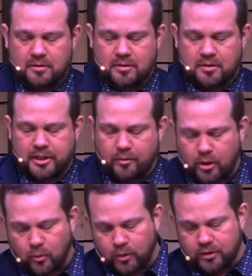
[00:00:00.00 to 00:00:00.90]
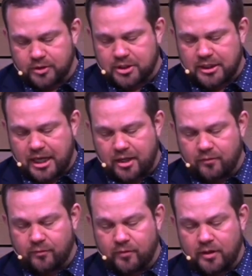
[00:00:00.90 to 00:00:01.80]
Now, in our world, slave
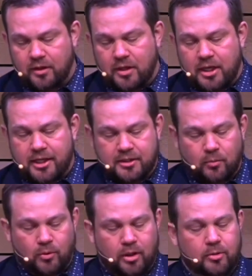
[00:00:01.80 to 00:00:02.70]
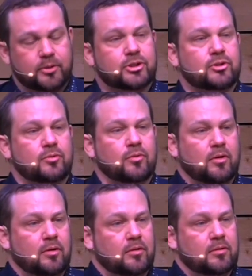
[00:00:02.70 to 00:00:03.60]
is a word which you
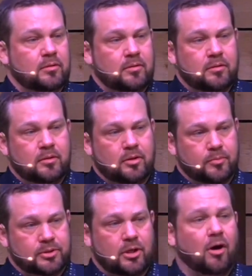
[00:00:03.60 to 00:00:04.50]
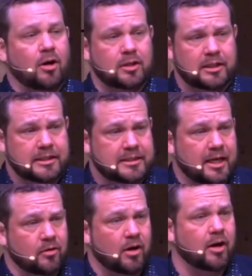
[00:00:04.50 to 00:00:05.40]
almost hardly
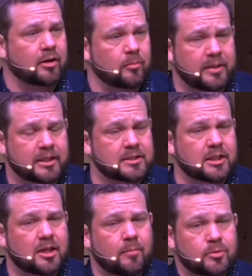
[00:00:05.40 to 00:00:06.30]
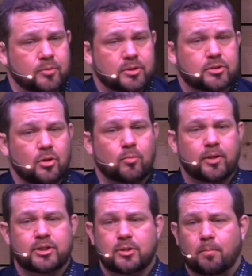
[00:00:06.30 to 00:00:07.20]
dare utter because it comes with so
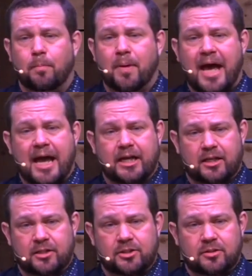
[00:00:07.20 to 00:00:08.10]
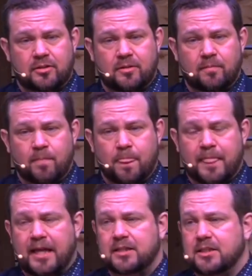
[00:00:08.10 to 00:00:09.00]
much baggage
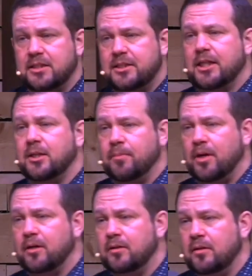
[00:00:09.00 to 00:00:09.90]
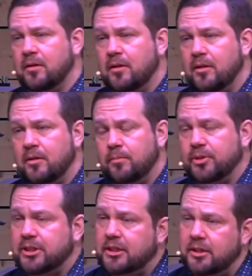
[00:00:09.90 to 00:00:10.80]
and stigma,
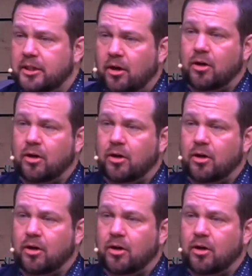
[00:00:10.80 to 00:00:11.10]
particularly in our